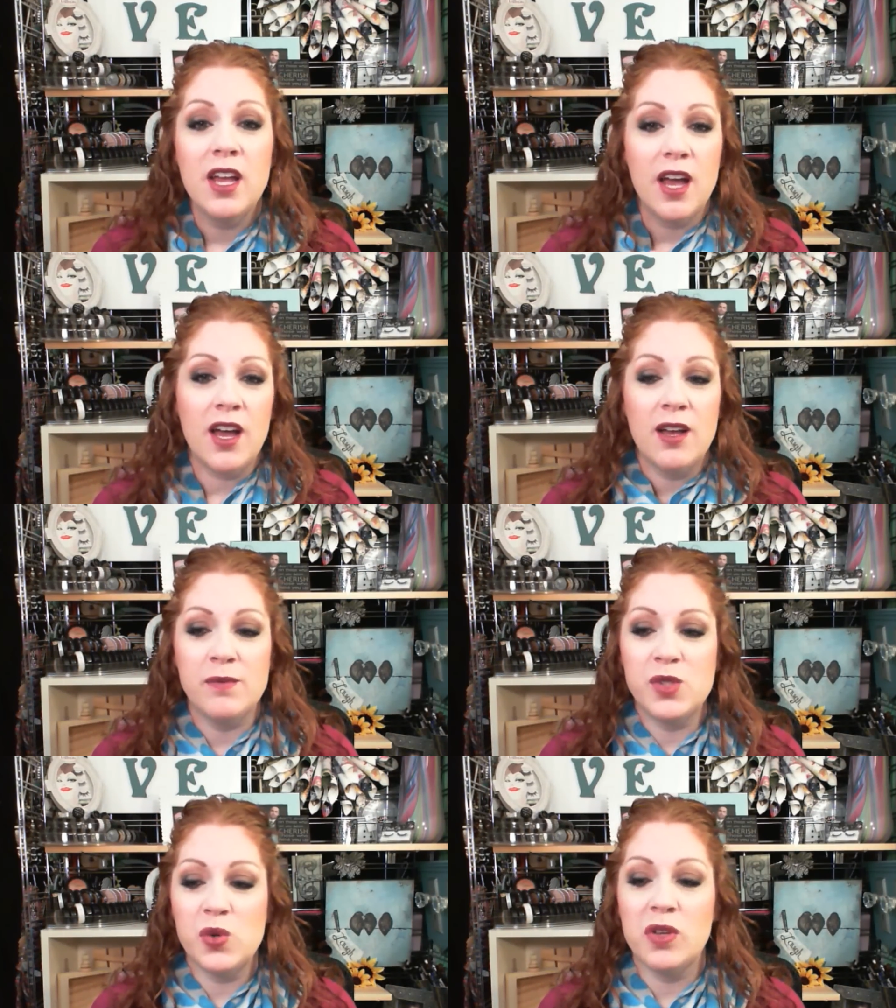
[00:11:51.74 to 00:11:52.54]

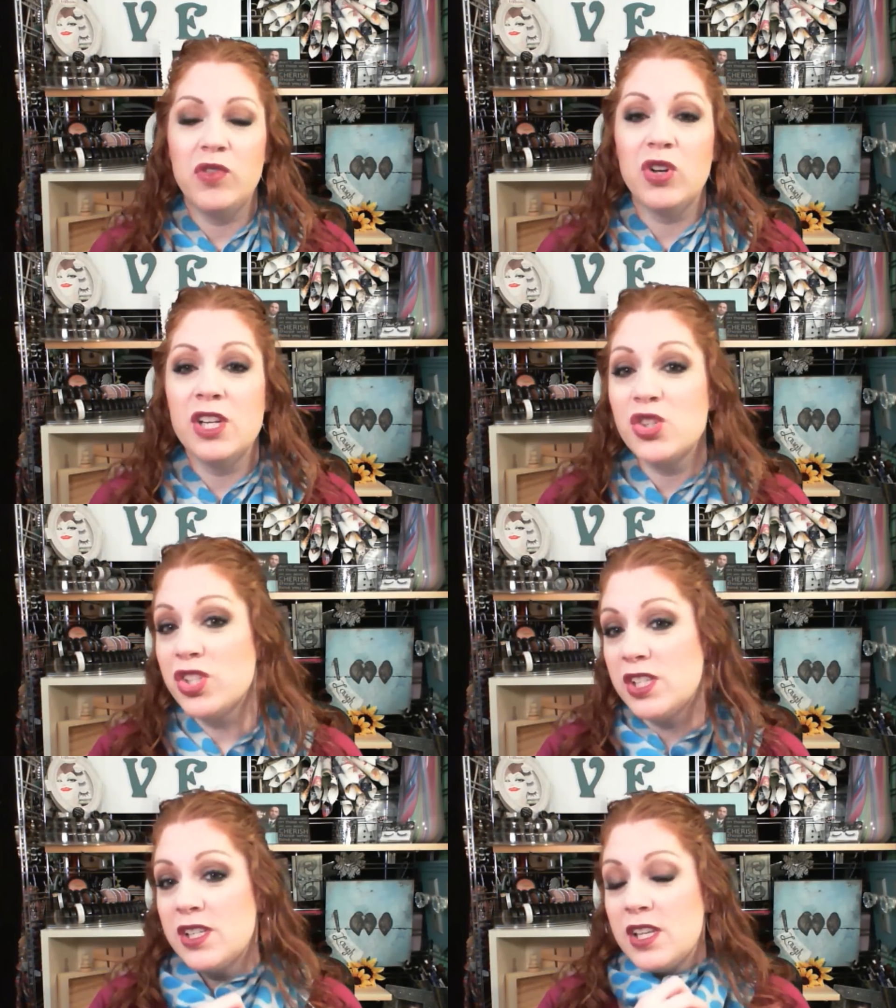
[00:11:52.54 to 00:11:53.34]
um, so if you're
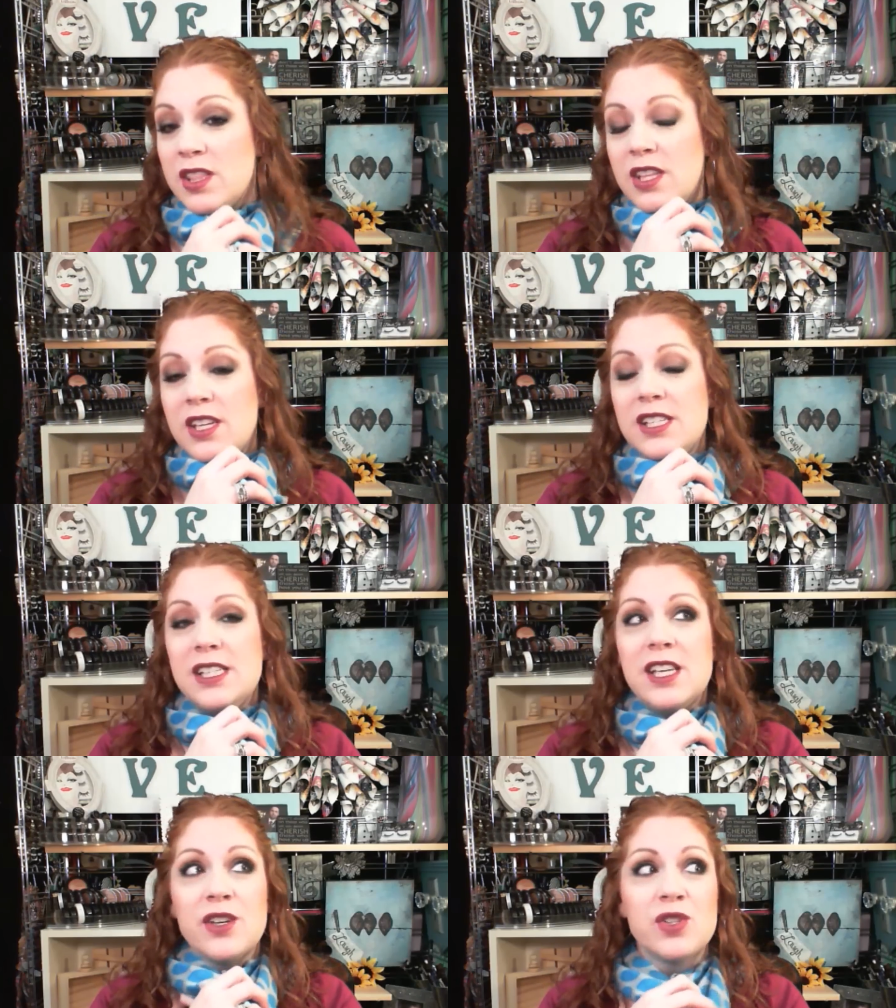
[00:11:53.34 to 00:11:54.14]
interested in the
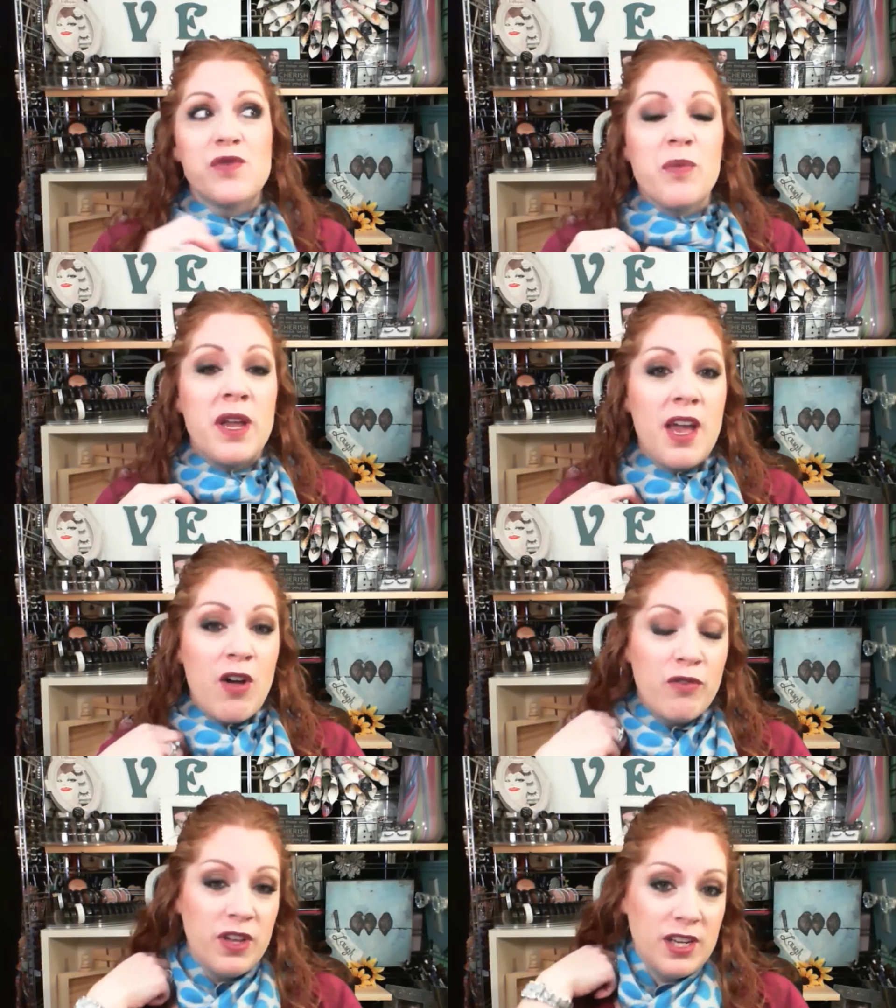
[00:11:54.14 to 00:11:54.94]
details for my
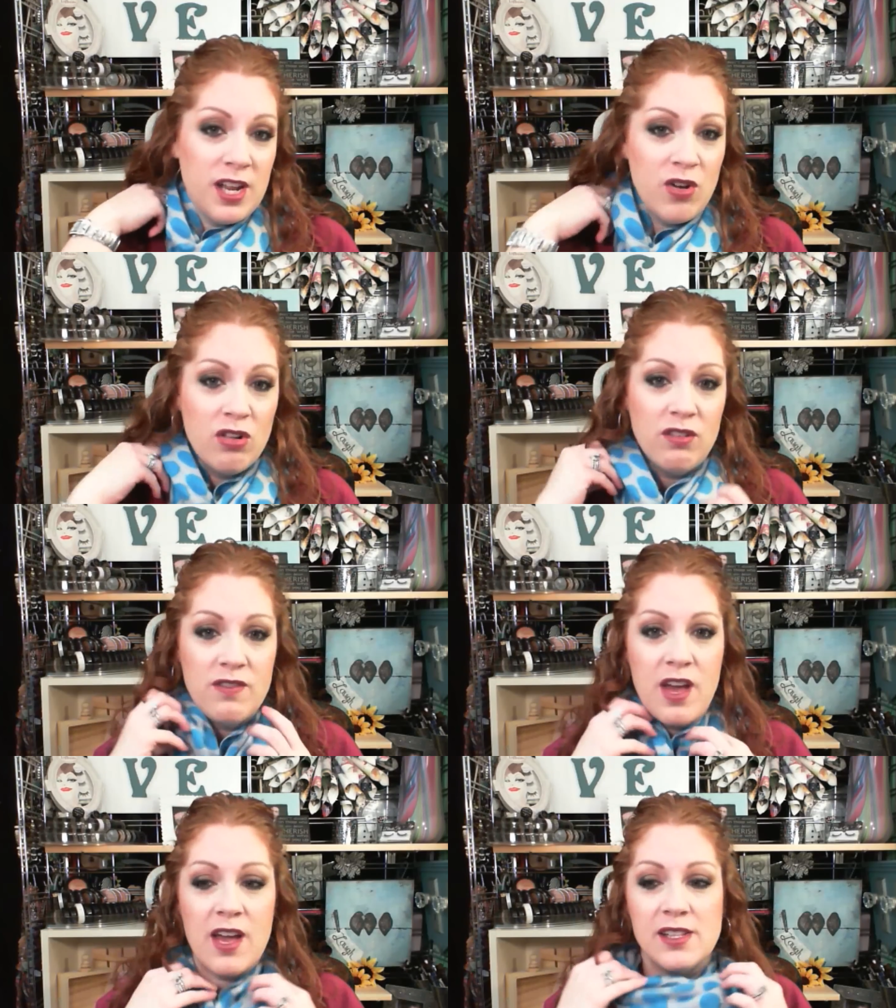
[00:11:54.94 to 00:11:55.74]
outfit and all of
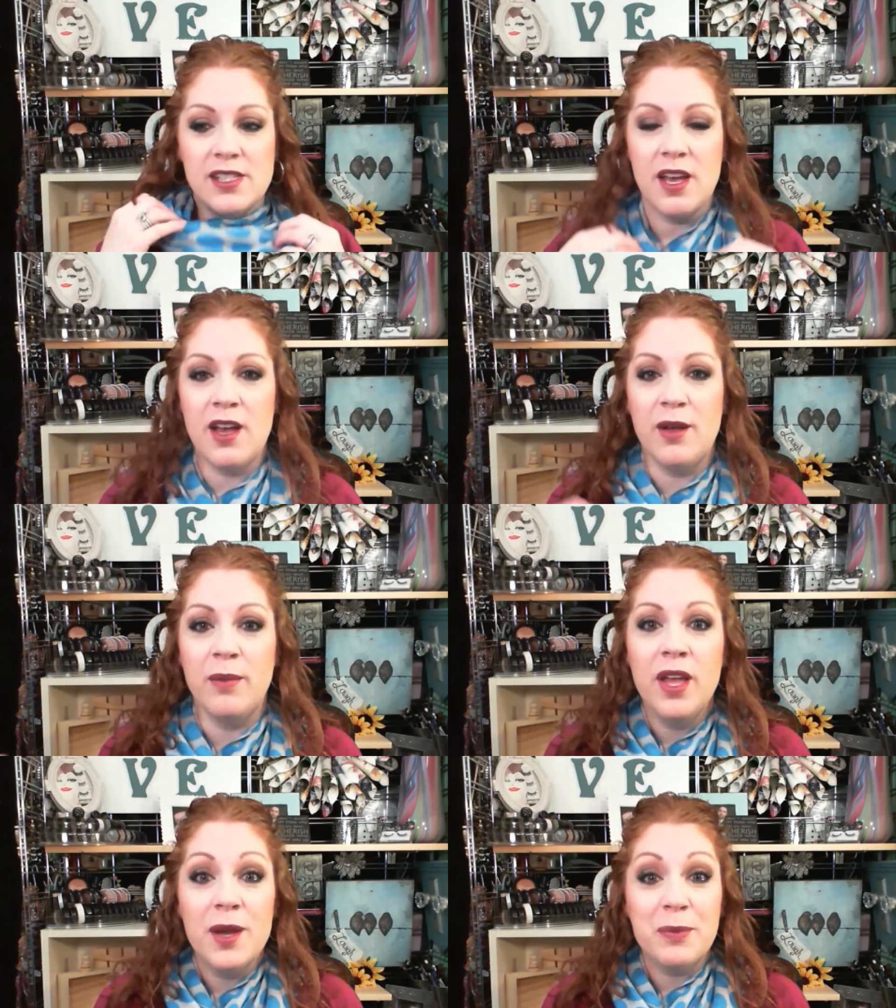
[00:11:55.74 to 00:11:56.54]
that, um,
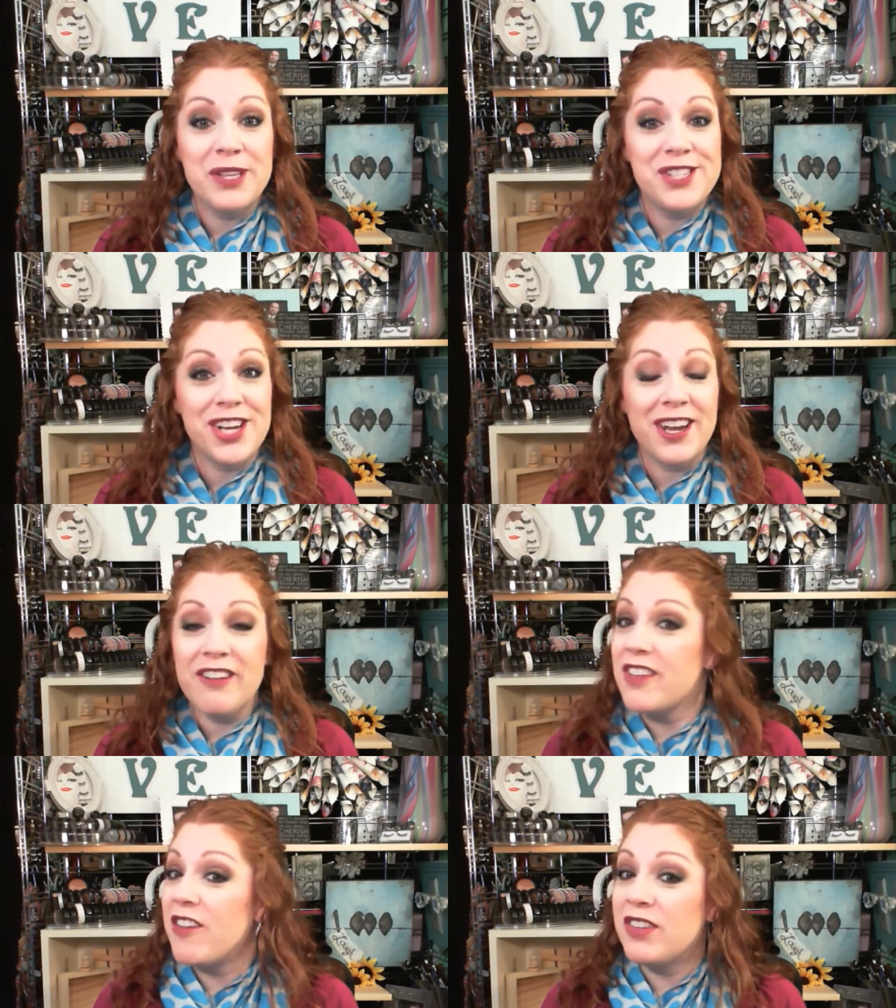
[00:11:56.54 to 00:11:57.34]
please check
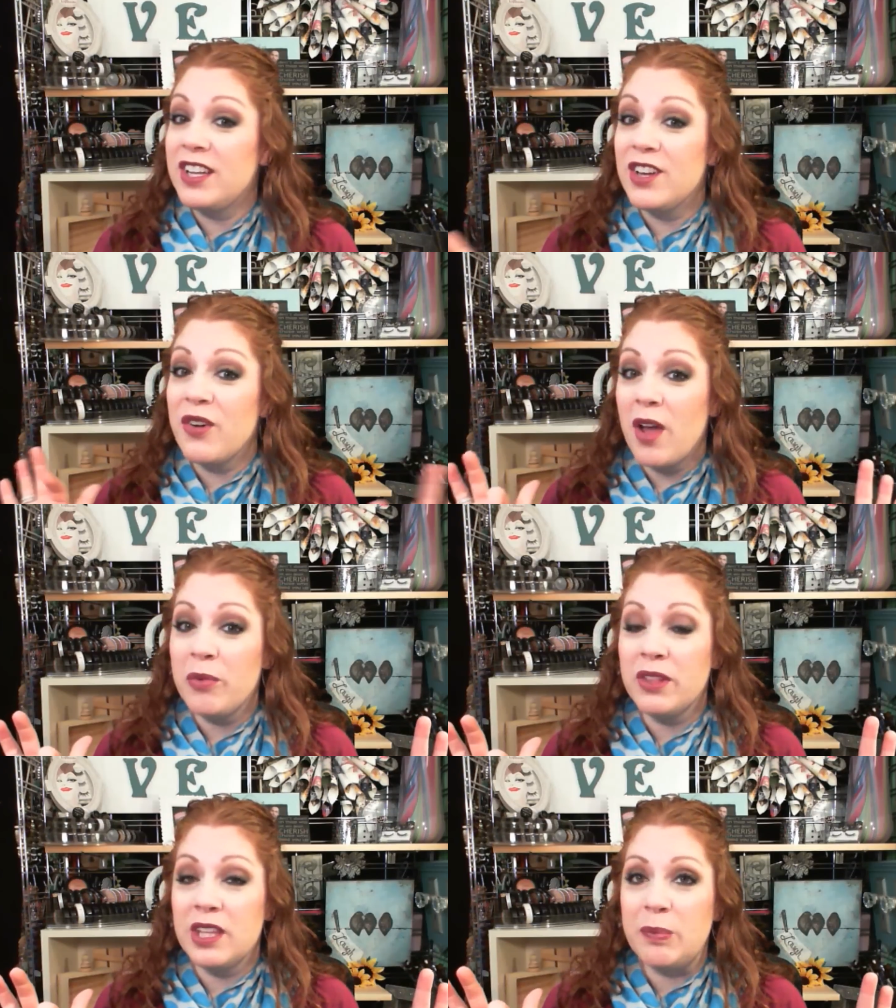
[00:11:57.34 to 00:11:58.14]
out that video. I
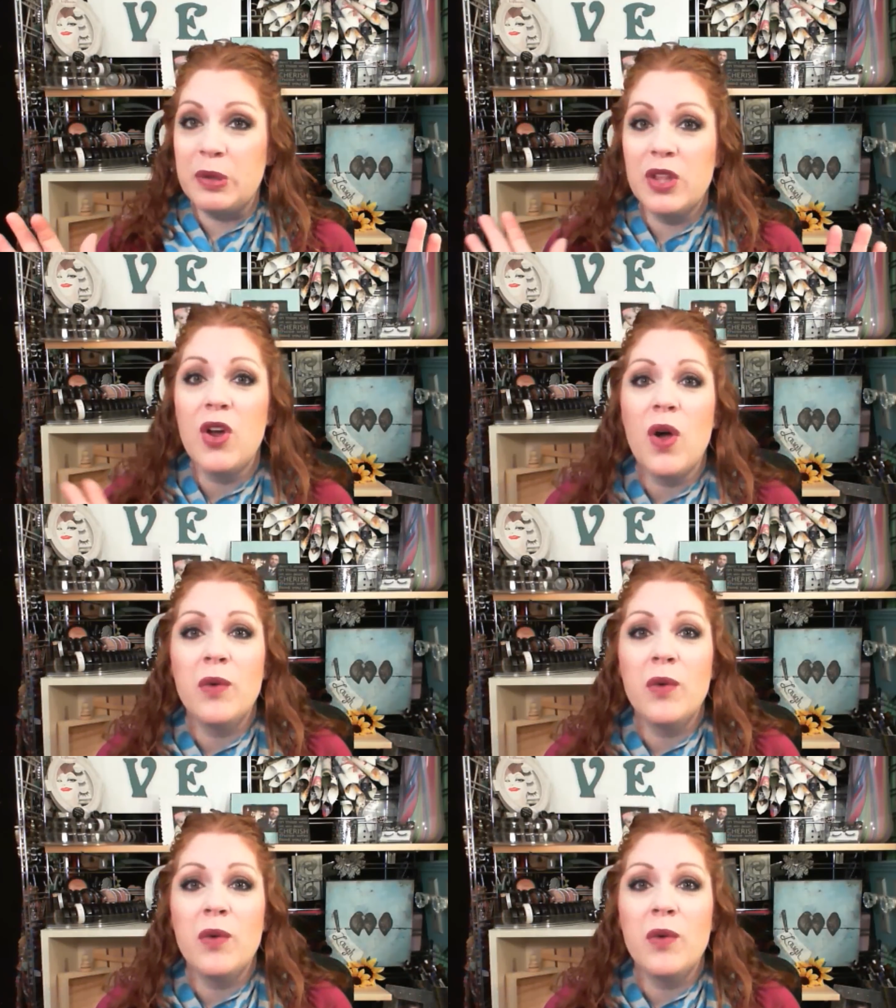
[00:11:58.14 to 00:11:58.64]
will link it below.